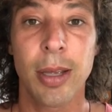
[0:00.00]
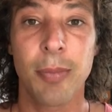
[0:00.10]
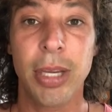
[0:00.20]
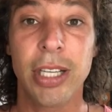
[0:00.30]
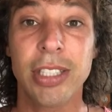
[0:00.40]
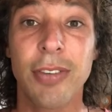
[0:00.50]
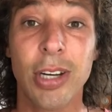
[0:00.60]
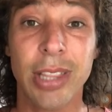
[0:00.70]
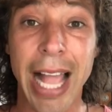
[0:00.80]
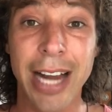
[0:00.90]
because of our
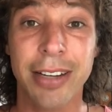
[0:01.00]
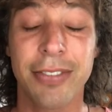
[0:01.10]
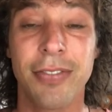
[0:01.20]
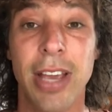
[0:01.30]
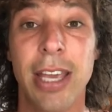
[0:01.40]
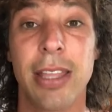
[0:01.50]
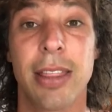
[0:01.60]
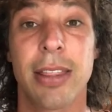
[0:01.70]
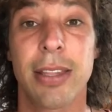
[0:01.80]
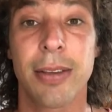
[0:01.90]
lack of
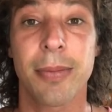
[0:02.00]
faith,